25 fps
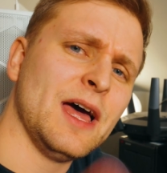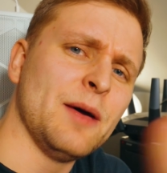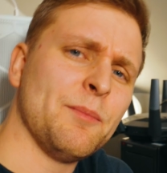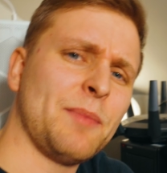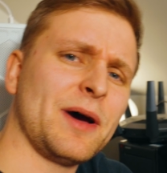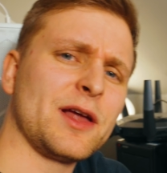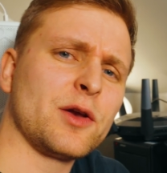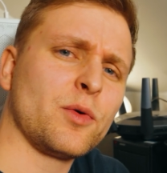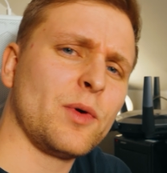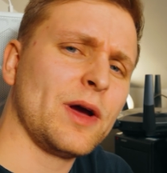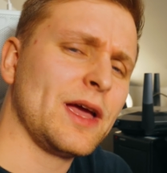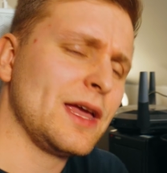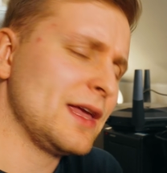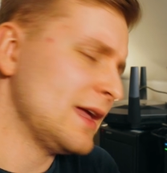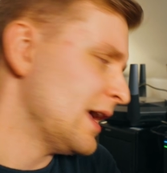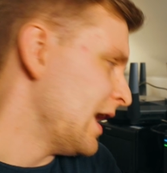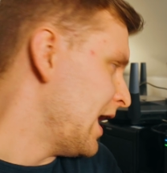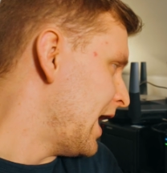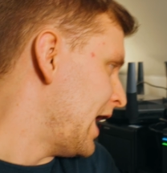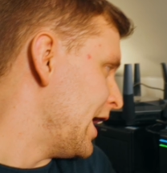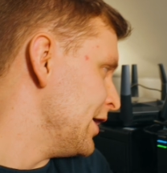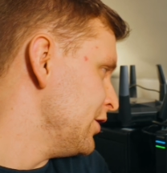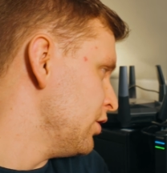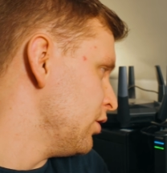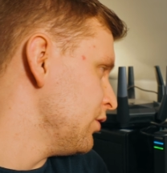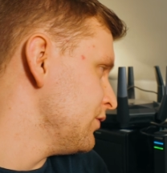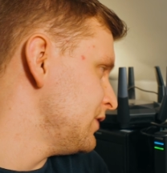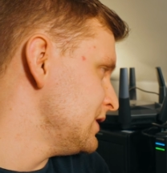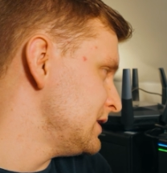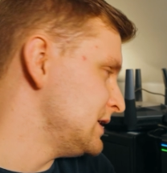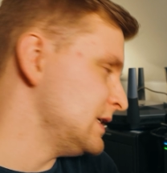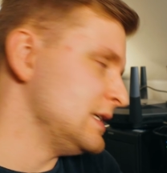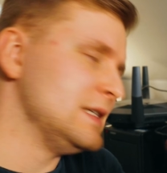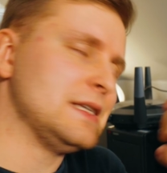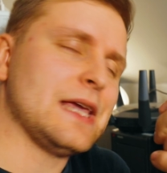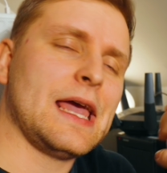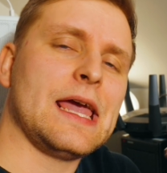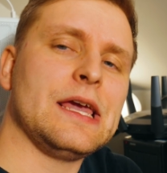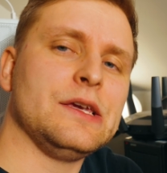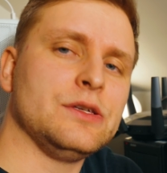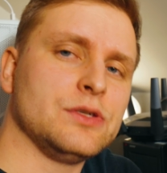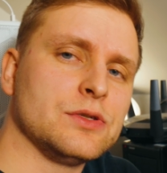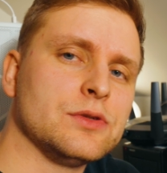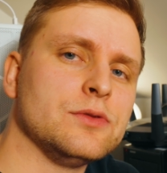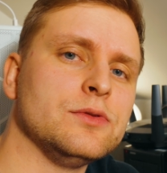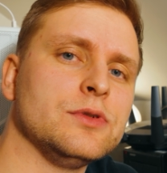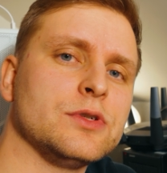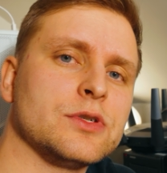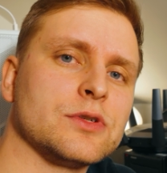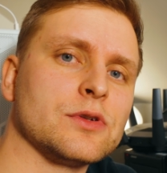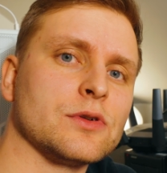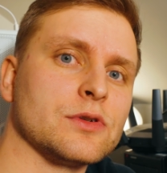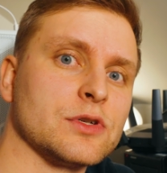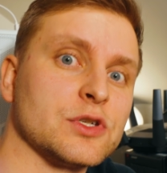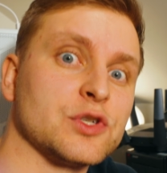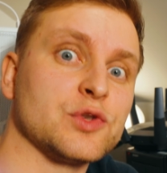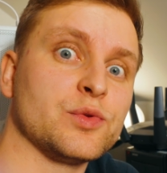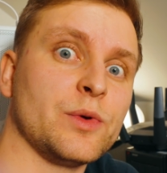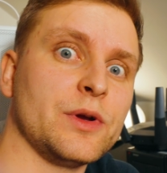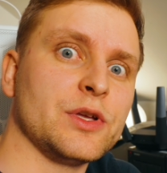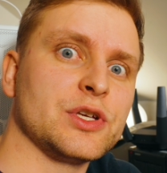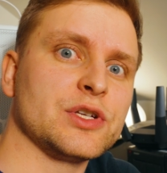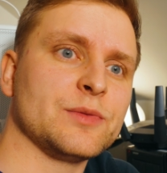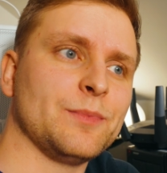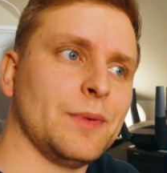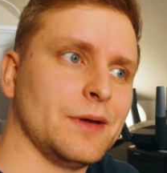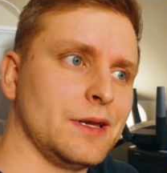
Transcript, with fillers: By the way, I know this is Asustor switch,